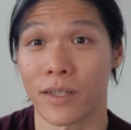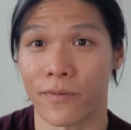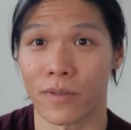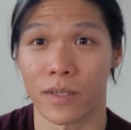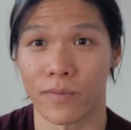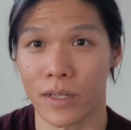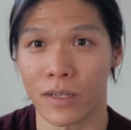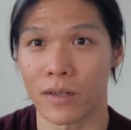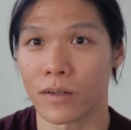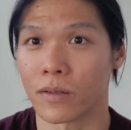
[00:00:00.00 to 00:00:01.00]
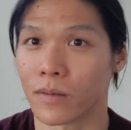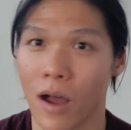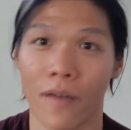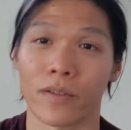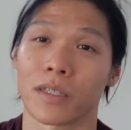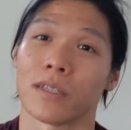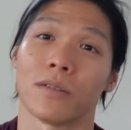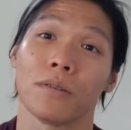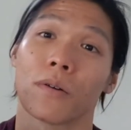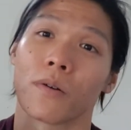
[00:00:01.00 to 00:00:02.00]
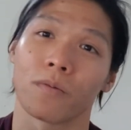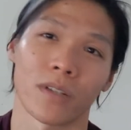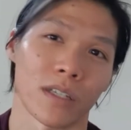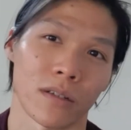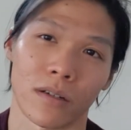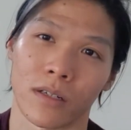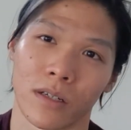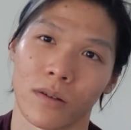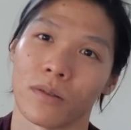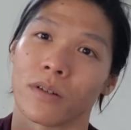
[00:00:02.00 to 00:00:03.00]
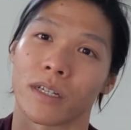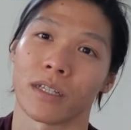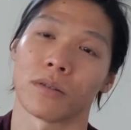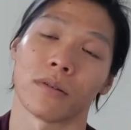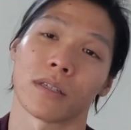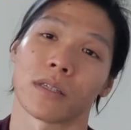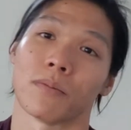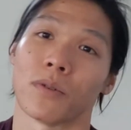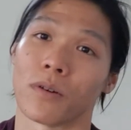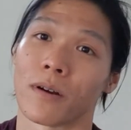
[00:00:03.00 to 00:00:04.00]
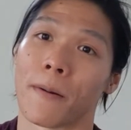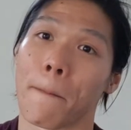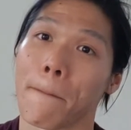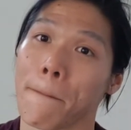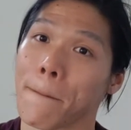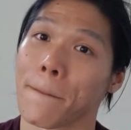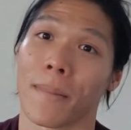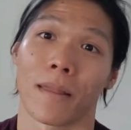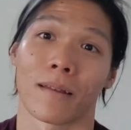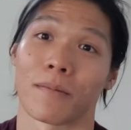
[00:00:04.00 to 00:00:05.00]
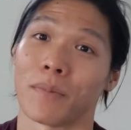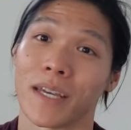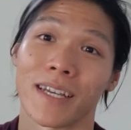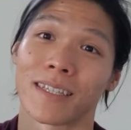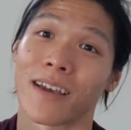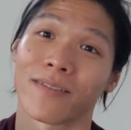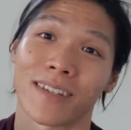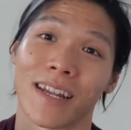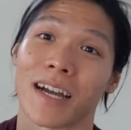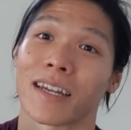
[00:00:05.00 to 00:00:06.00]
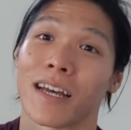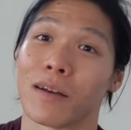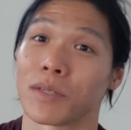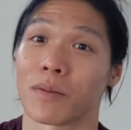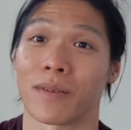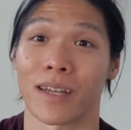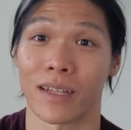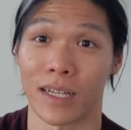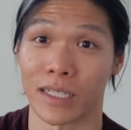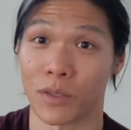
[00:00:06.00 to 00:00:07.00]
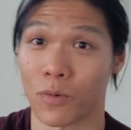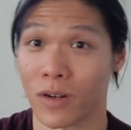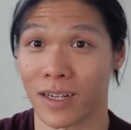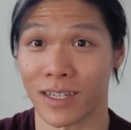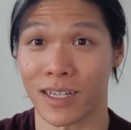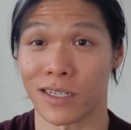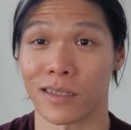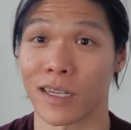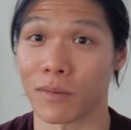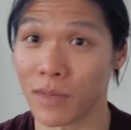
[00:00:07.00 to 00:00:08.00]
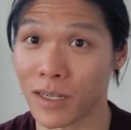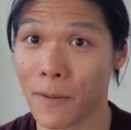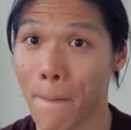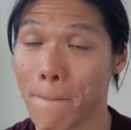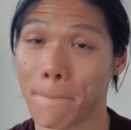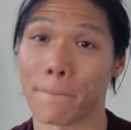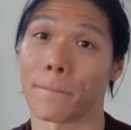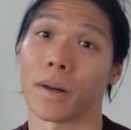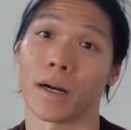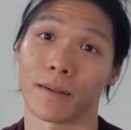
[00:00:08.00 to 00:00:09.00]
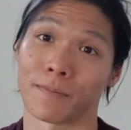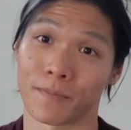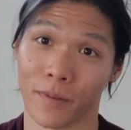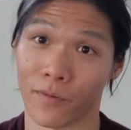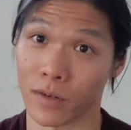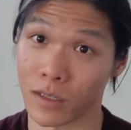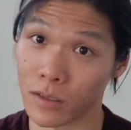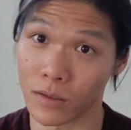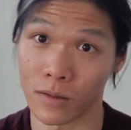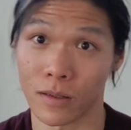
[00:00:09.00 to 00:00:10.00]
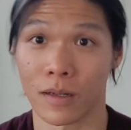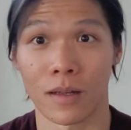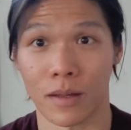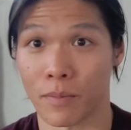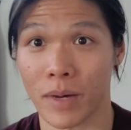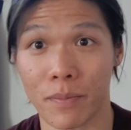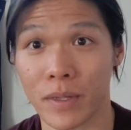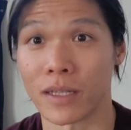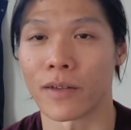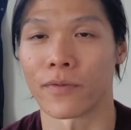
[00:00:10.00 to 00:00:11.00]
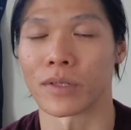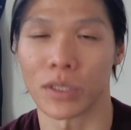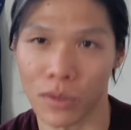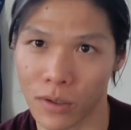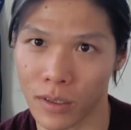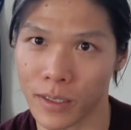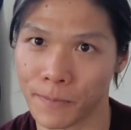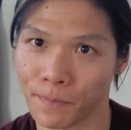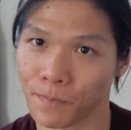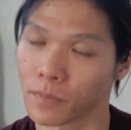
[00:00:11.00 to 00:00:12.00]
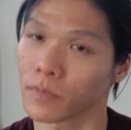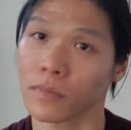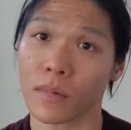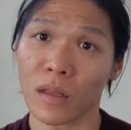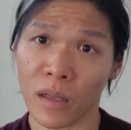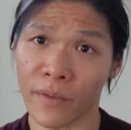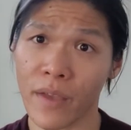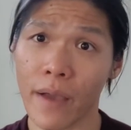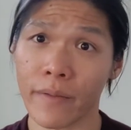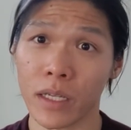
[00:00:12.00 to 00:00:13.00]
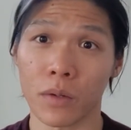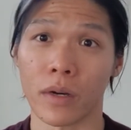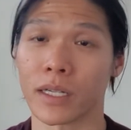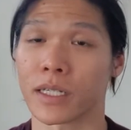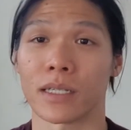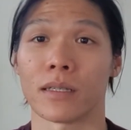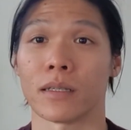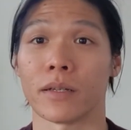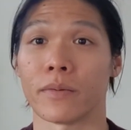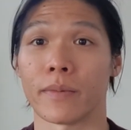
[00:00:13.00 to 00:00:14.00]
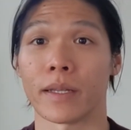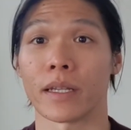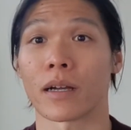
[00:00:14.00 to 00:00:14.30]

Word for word: it for this video. Obviously, do your own research. Go look into it some more. P A definitely not going to help someone that likes to work in a kitchen like me, but for you, might be a different story. If you have any questions, leave them in the